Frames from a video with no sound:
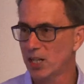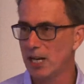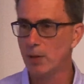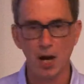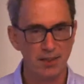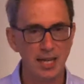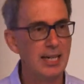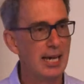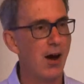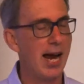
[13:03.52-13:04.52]
team, and I
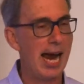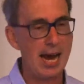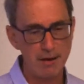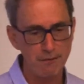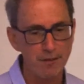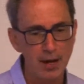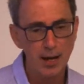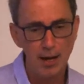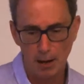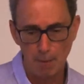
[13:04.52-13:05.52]
think I have,
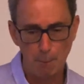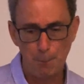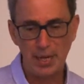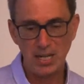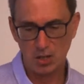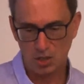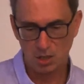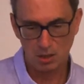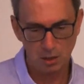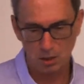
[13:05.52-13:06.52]
but
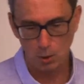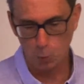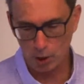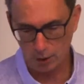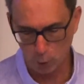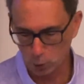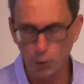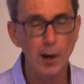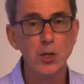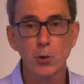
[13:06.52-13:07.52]
it's the work of all the
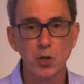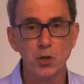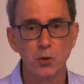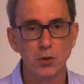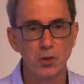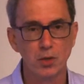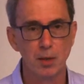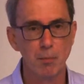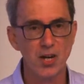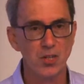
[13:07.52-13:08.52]
graduate students
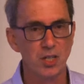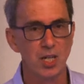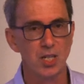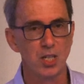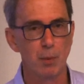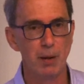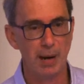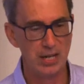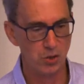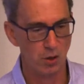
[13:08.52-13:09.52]
that my success has been
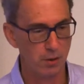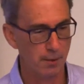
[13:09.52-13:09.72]
based